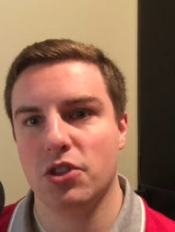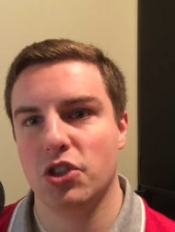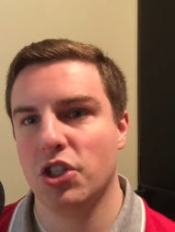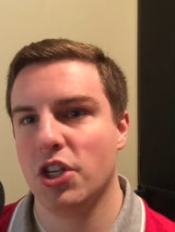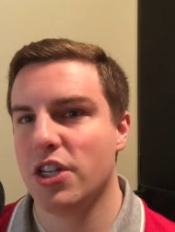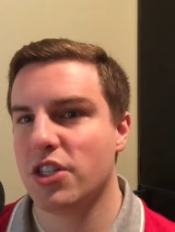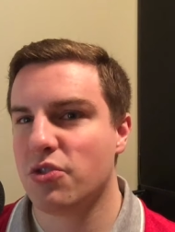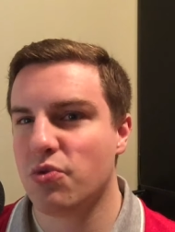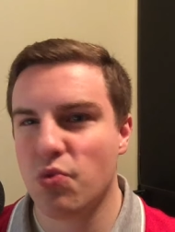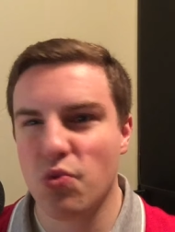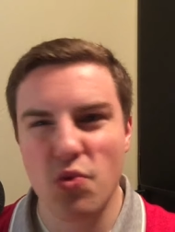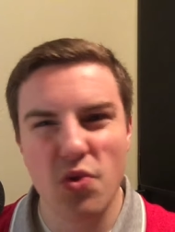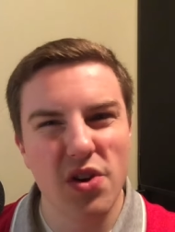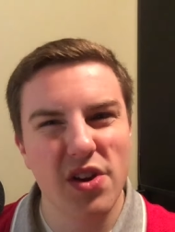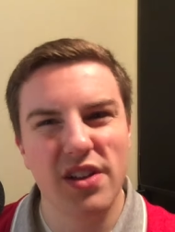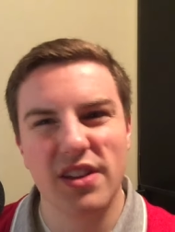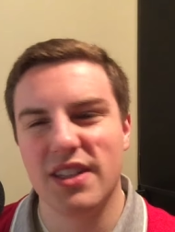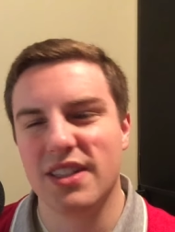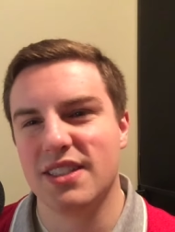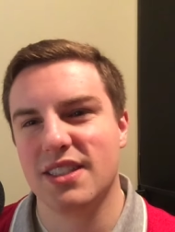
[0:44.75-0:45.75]
Just
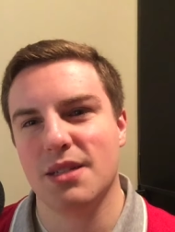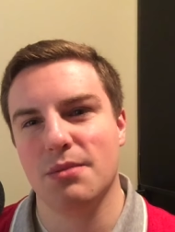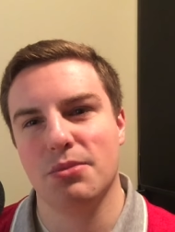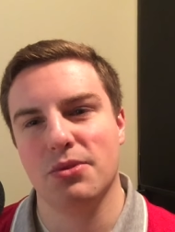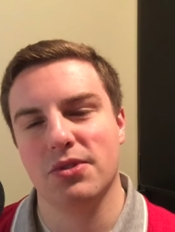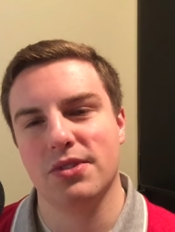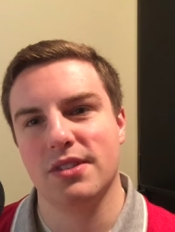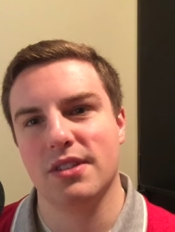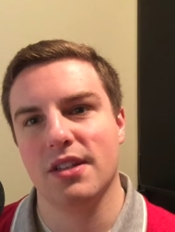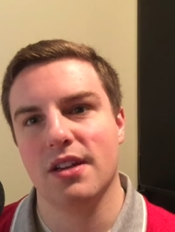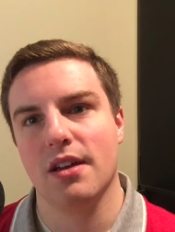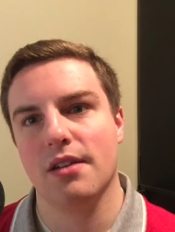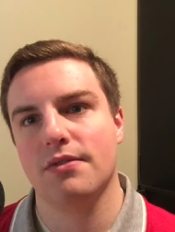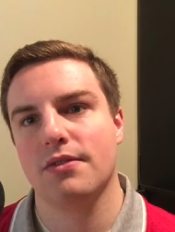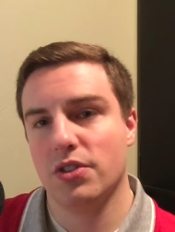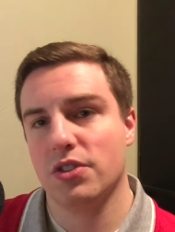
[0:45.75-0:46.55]
really simple stuff.